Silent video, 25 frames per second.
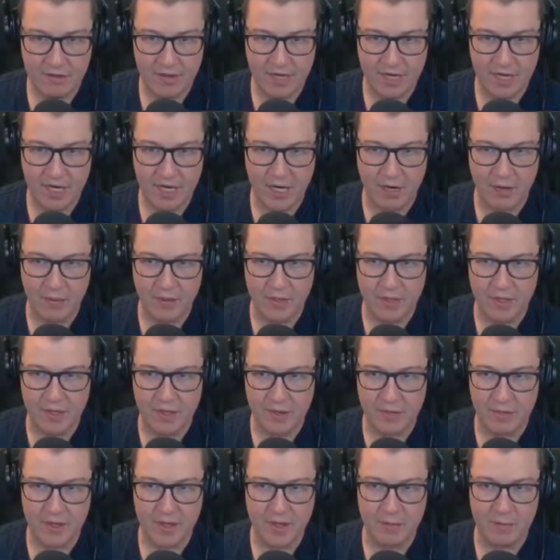go with
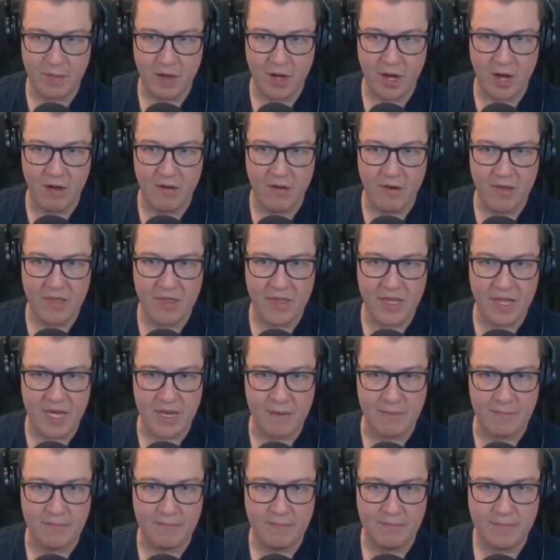the pirate
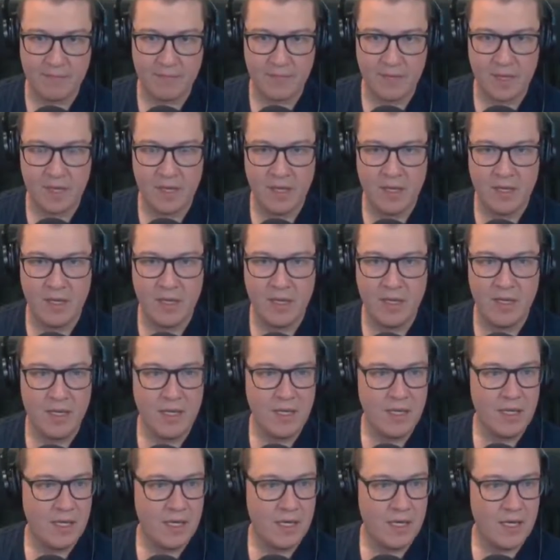theme.
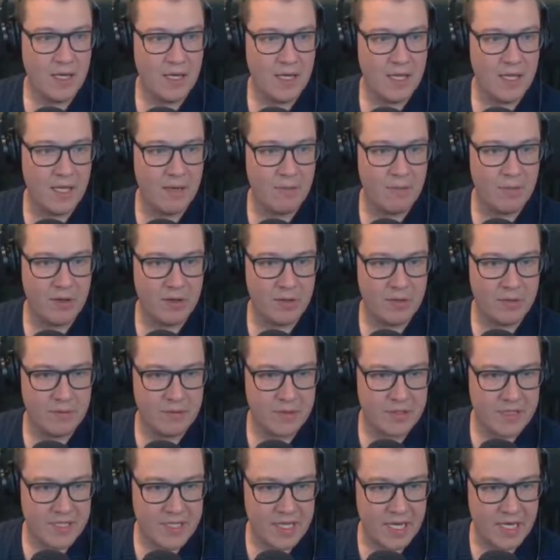And then
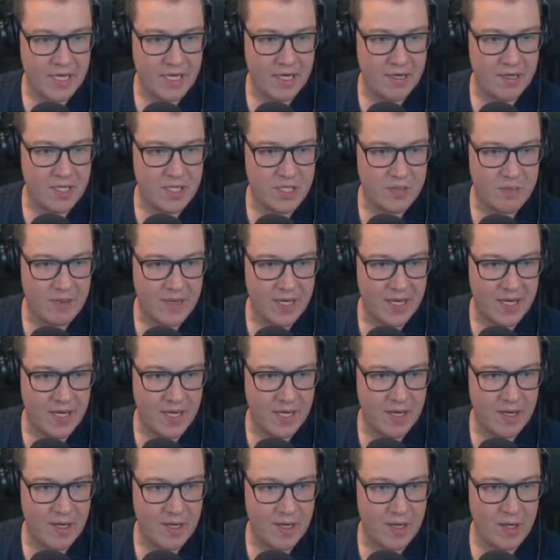we'll set you to be
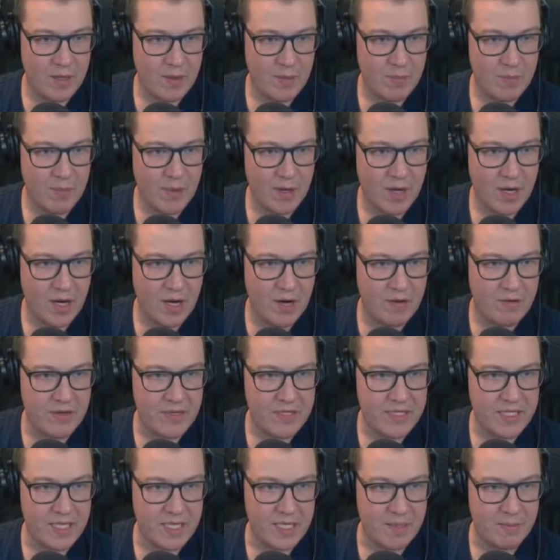
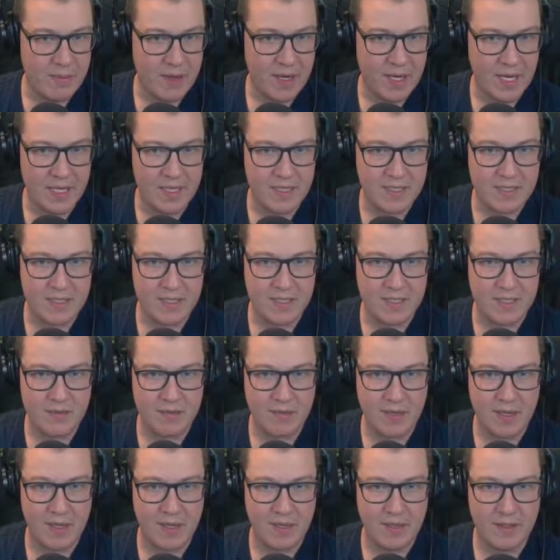piratey paint as
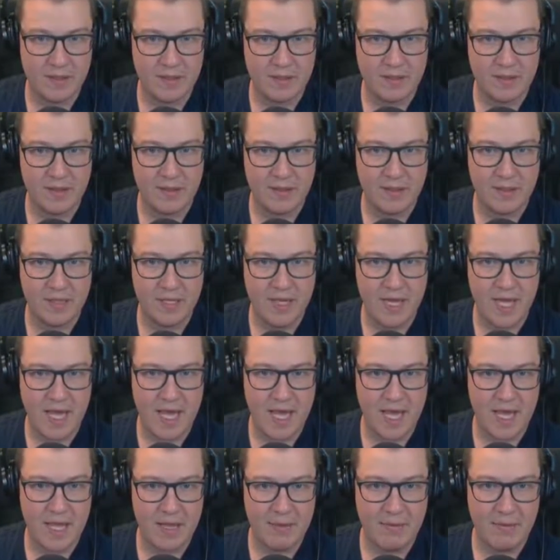well.
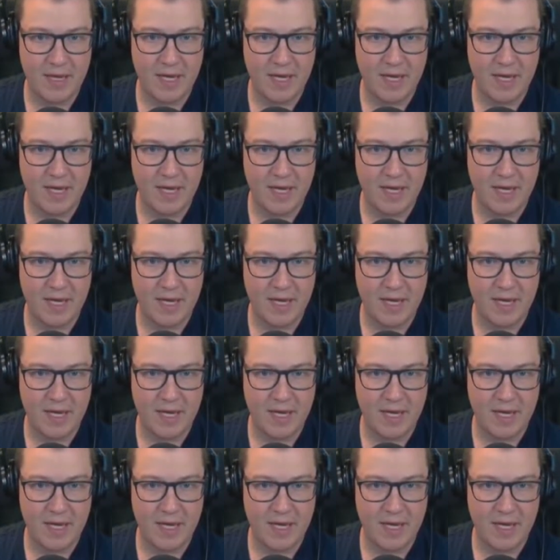Yeah, there we